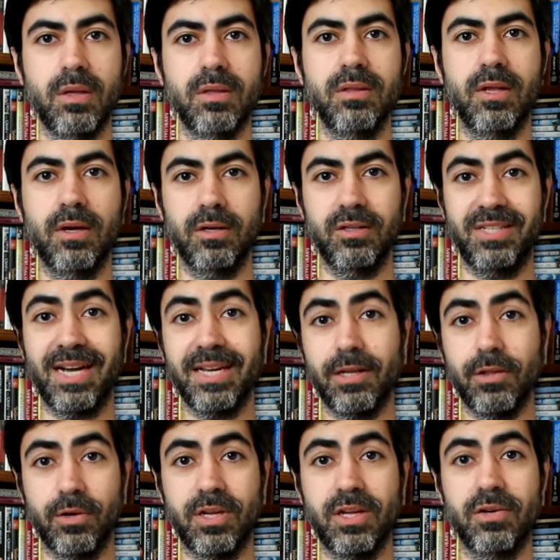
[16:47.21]
The
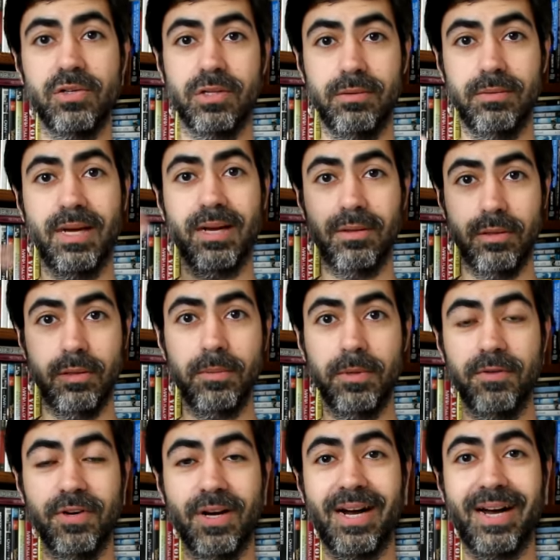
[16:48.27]
dialogue here is at a little
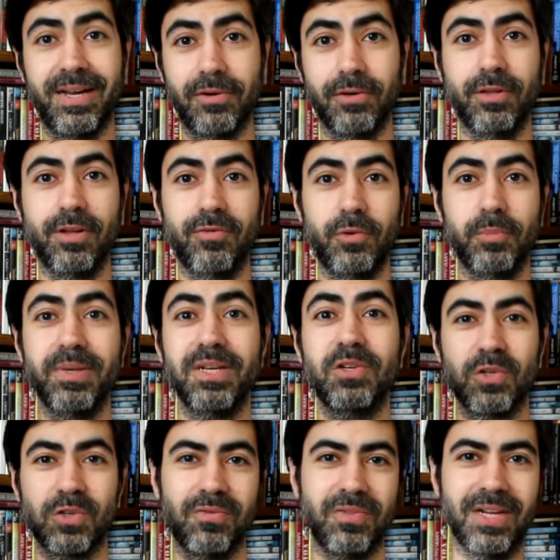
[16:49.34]
bit of a higher level
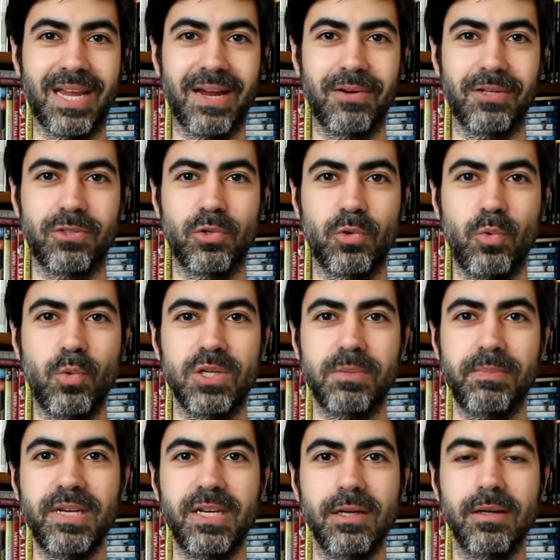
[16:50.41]
because of the character who is
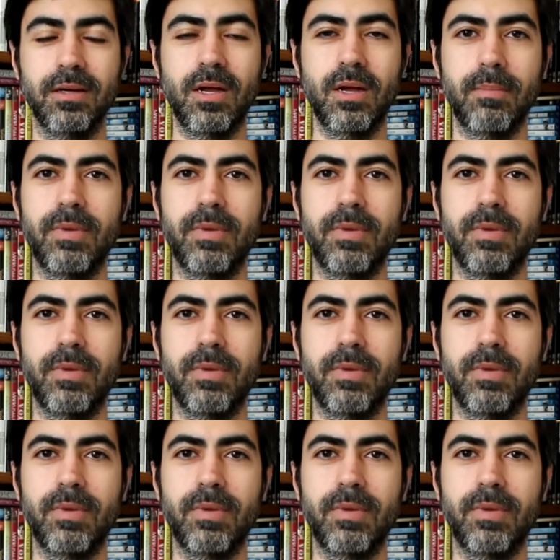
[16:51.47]
speaking,